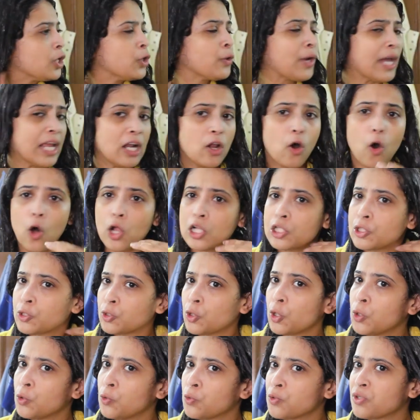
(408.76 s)
You can
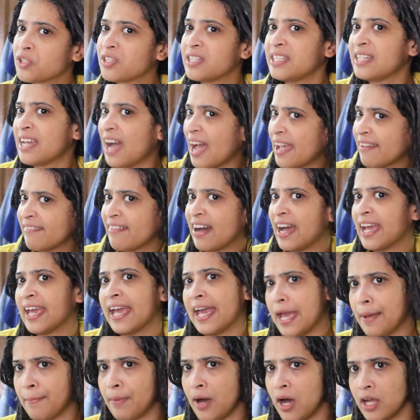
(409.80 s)
also use DIY
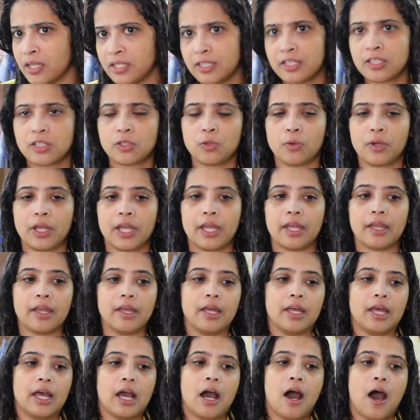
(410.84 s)
hair masks, okay?
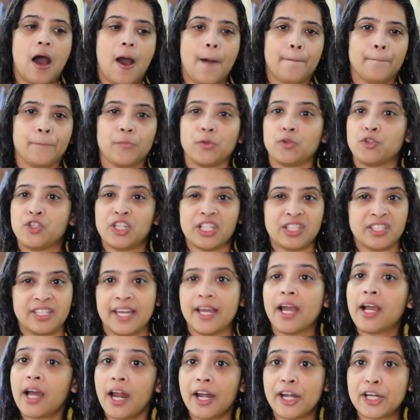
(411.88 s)
Just
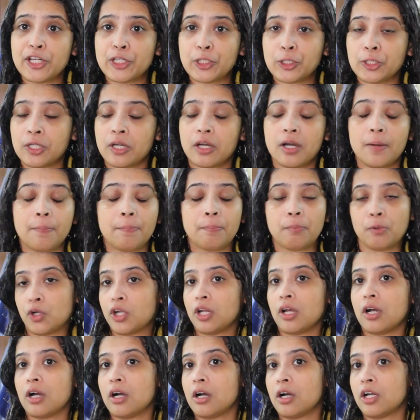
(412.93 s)
take a conditioner,
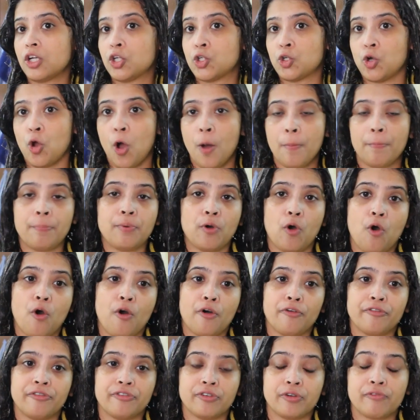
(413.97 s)
put a
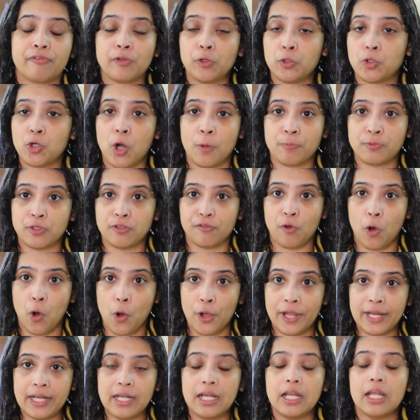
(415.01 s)
few drops of
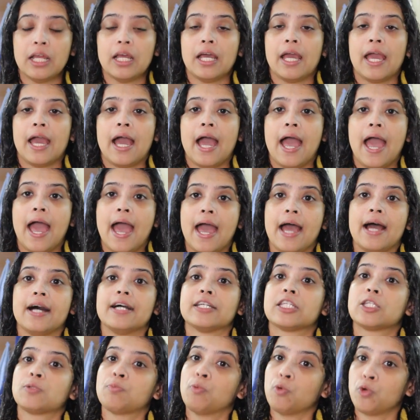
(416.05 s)
oil,
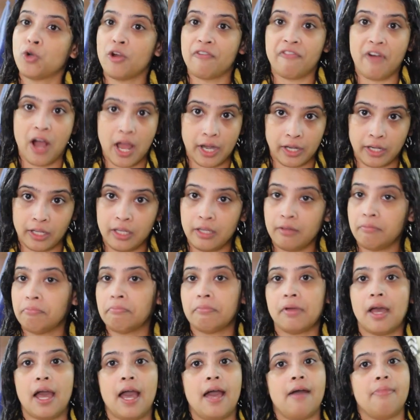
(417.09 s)
and a spoon of
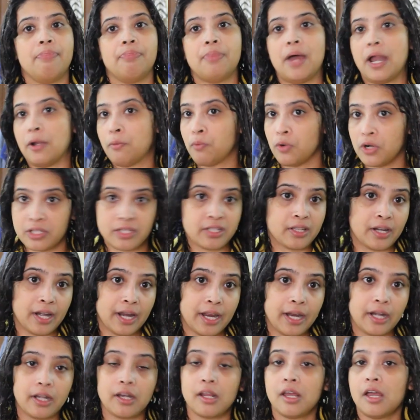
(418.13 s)
honey, and that works
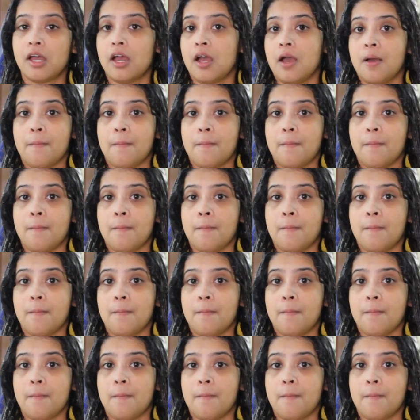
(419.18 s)
great.